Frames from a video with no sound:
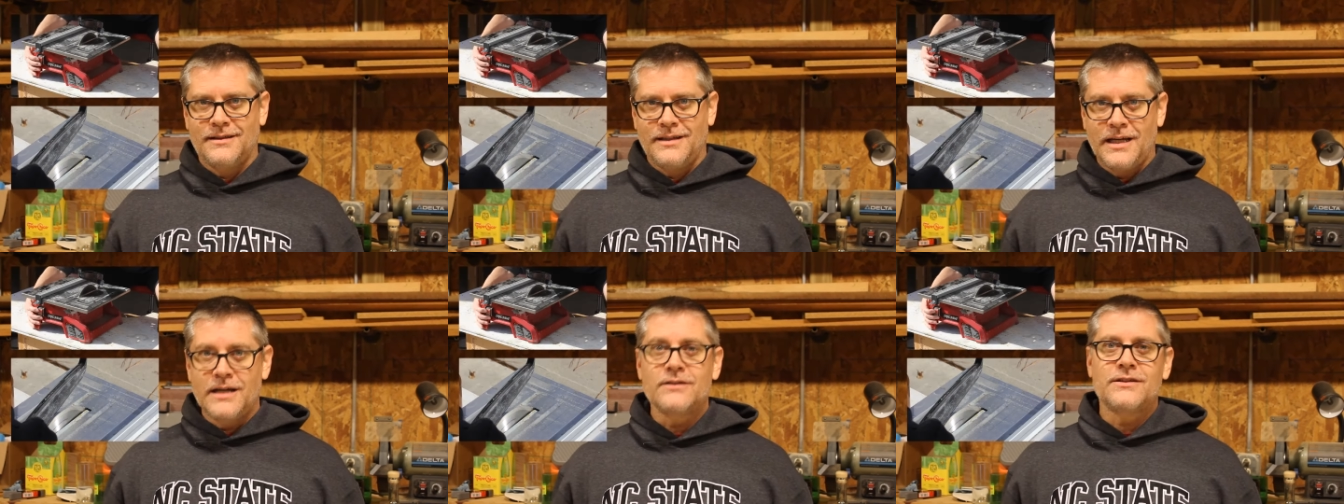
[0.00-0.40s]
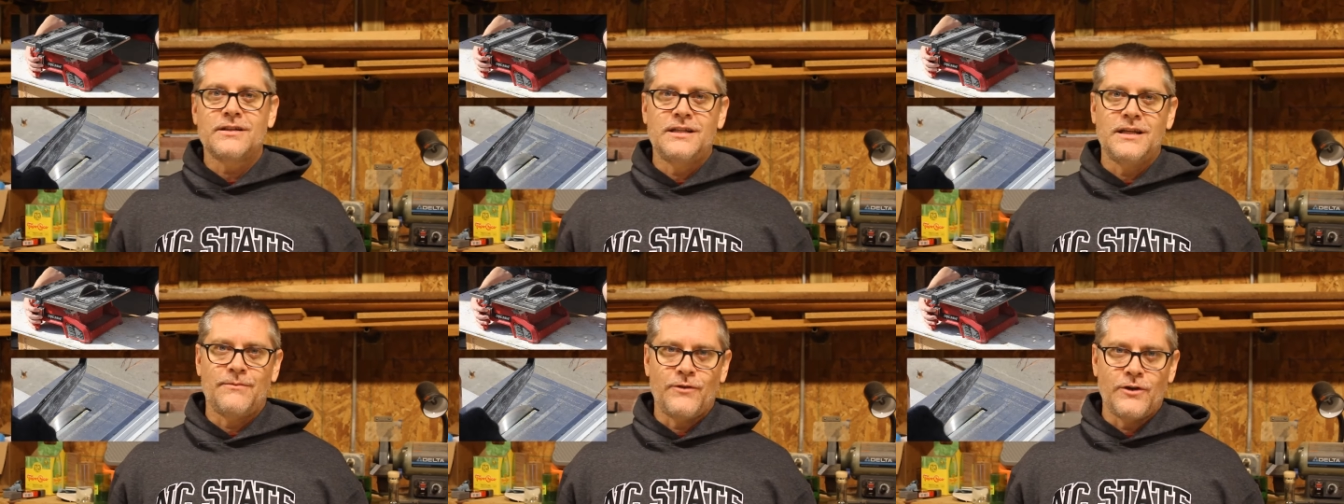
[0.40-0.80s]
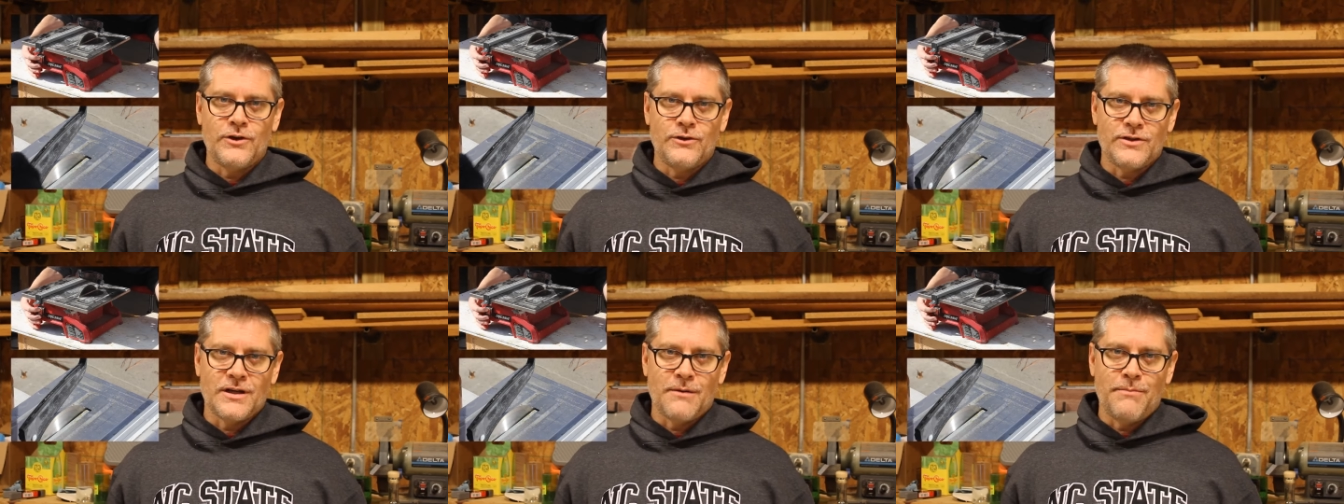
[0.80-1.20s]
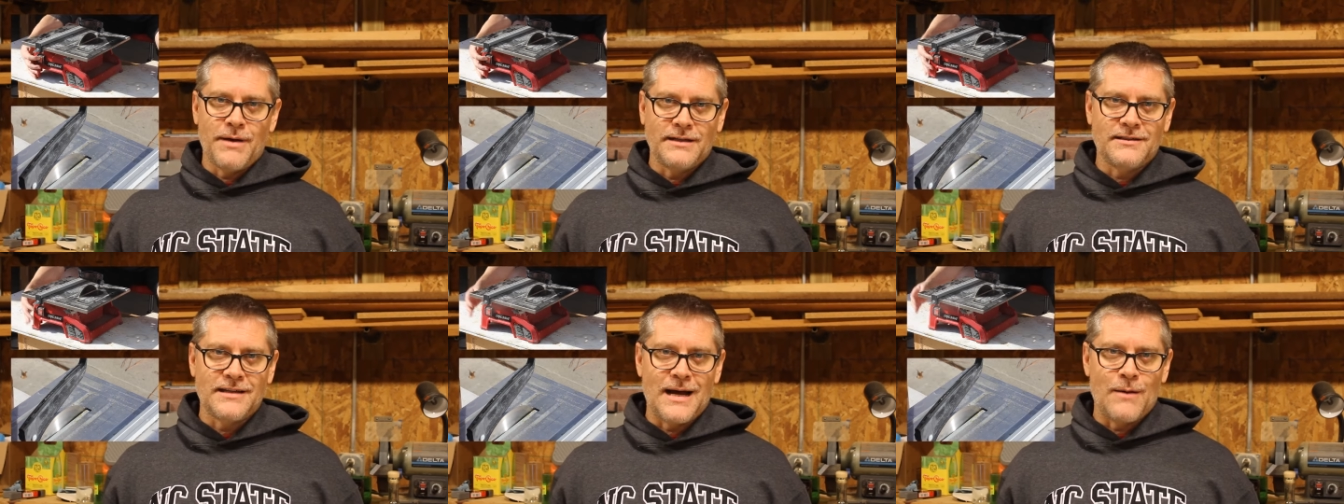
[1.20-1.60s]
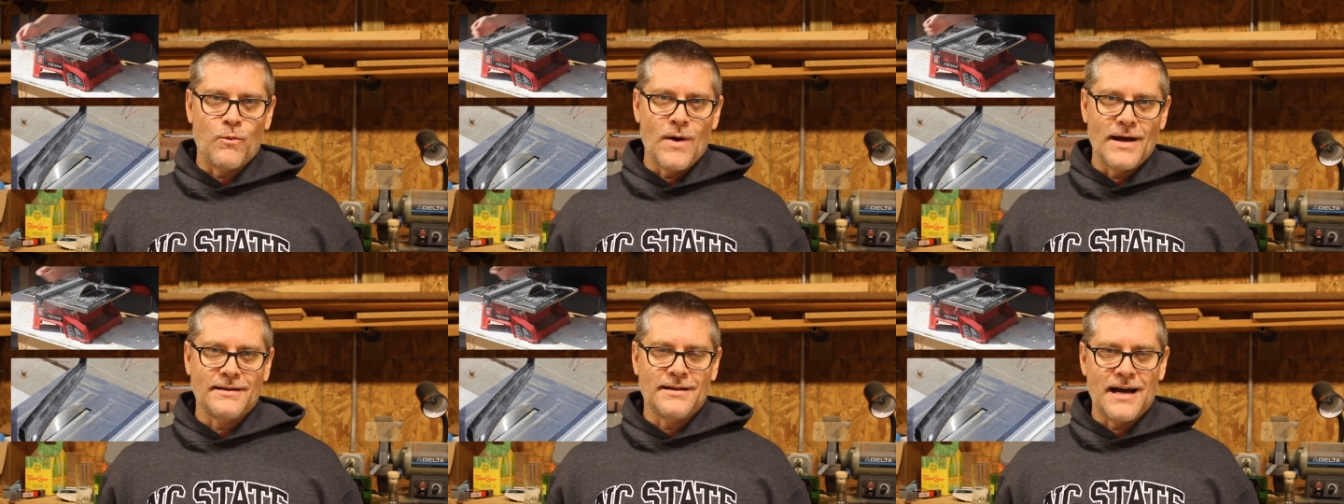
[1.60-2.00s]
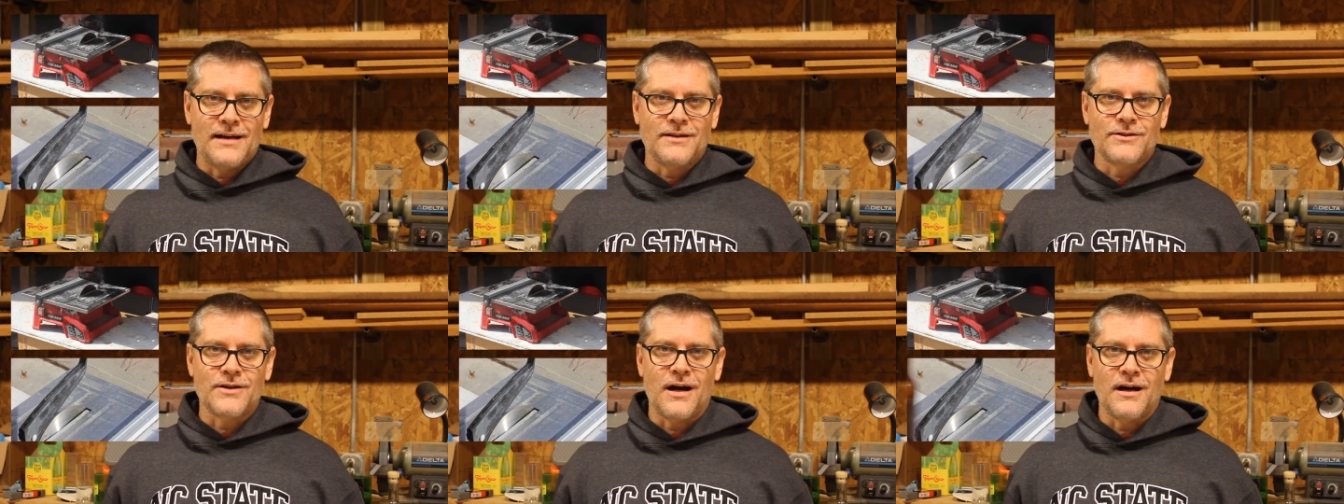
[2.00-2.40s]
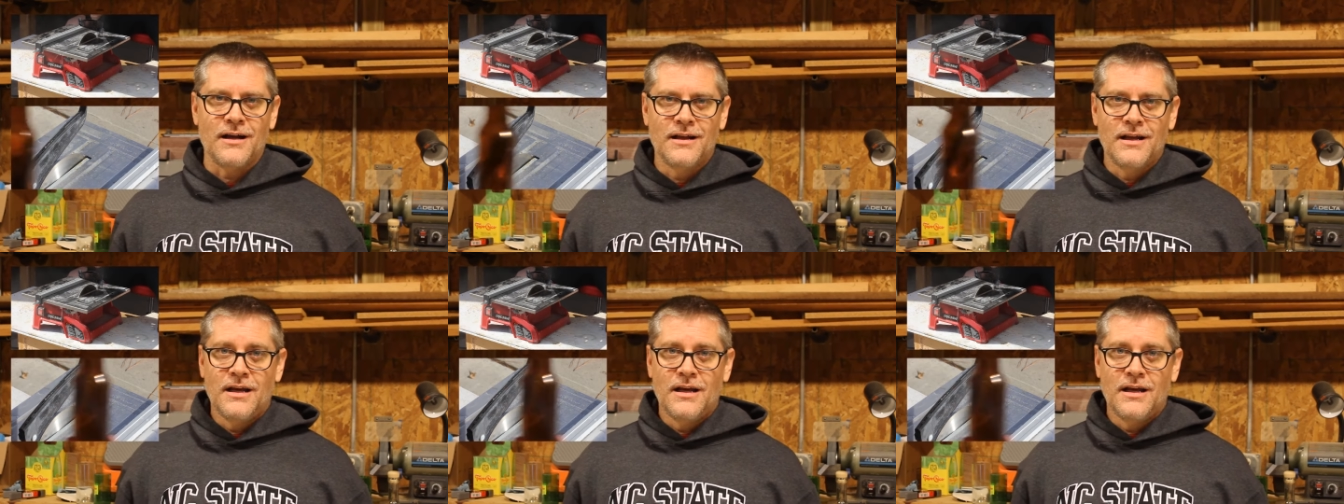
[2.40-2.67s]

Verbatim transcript: Here's a tip for using a benchtop wet tile saw.